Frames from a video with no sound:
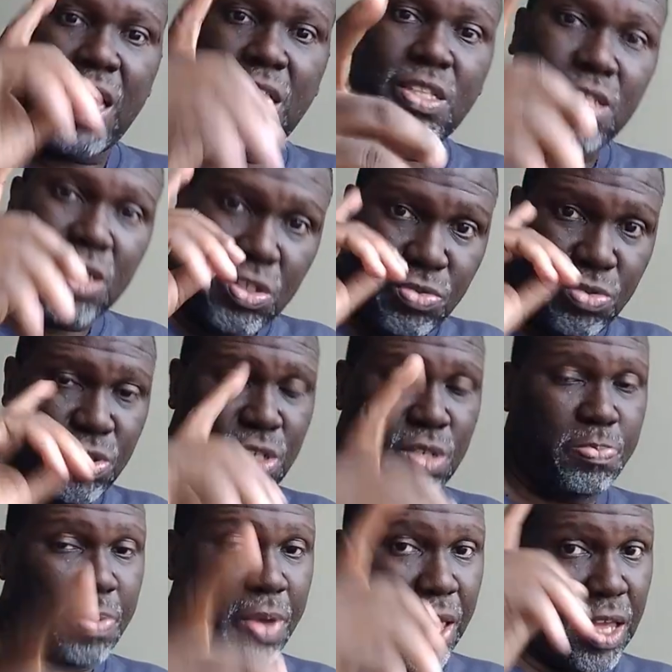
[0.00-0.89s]

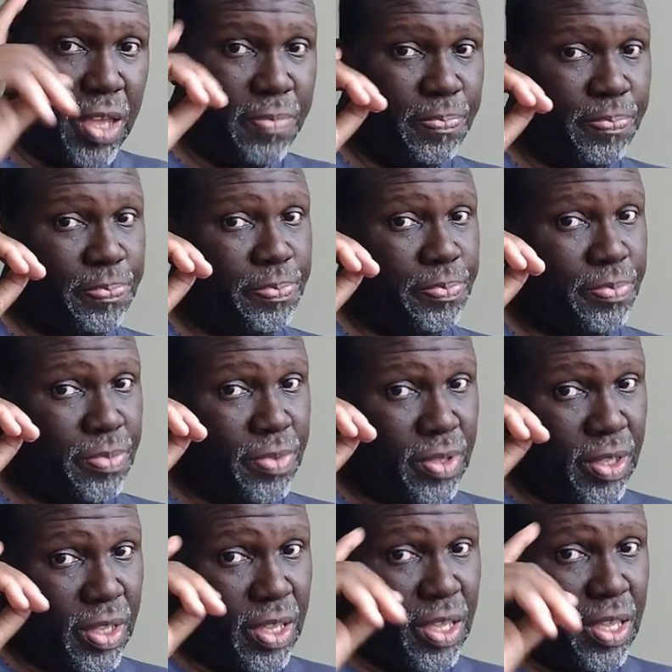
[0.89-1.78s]
disrespect
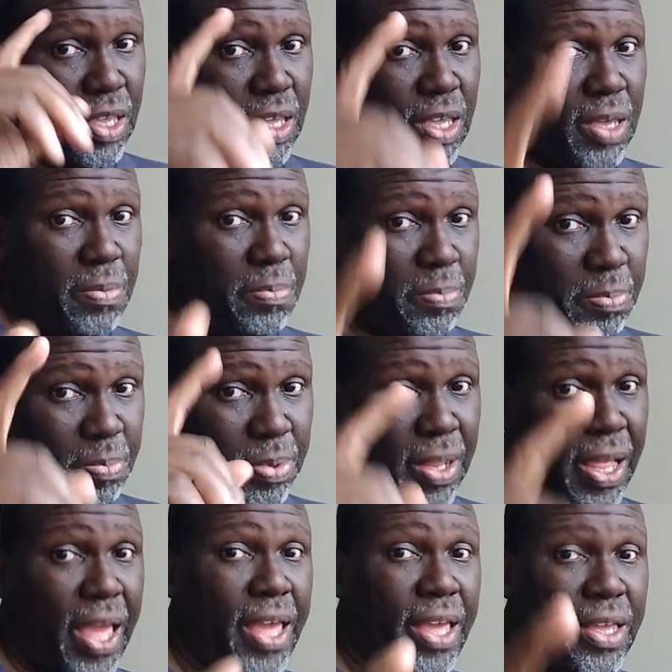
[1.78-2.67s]

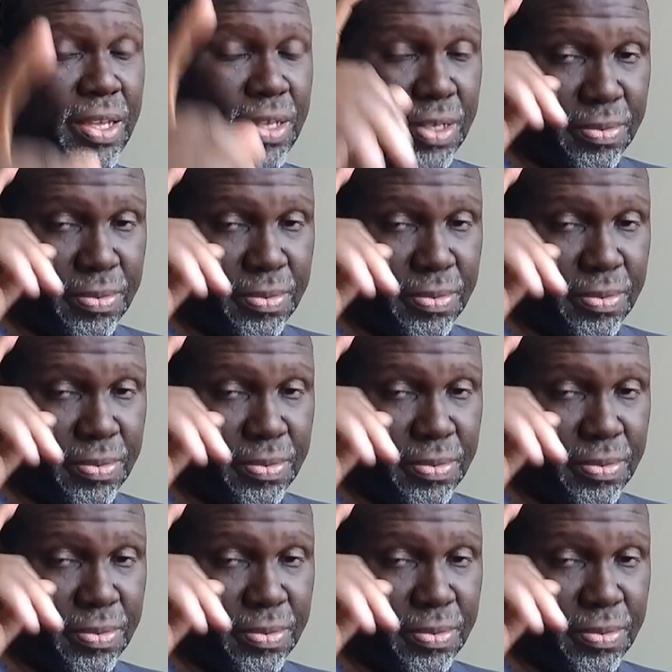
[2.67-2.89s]
black